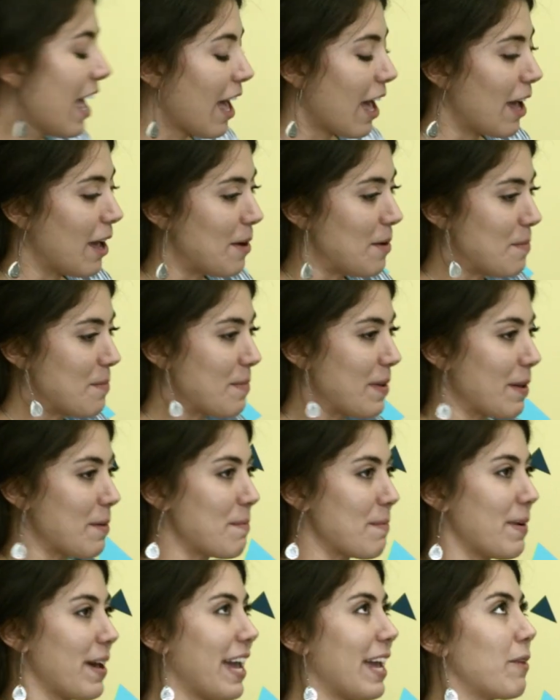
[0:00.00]

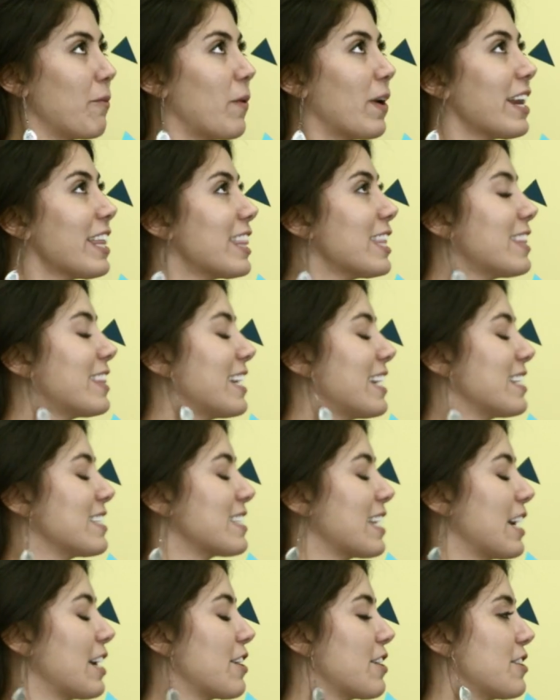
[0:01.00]
But one of the
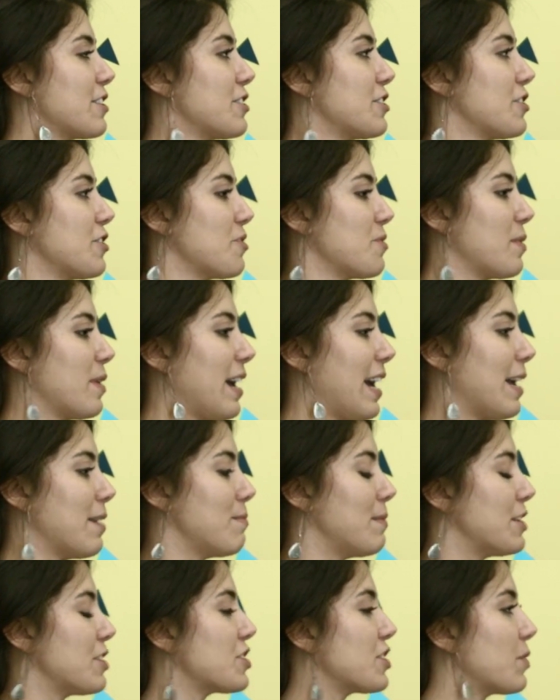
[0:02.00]
things I heard you
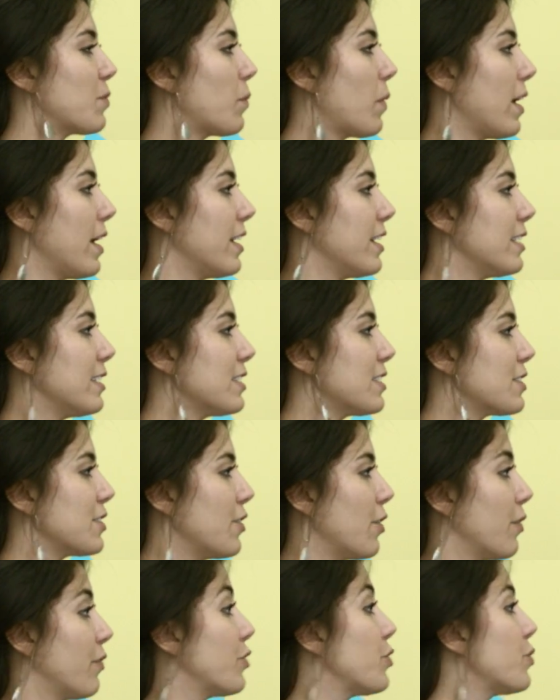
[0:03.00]
had mentioned was, if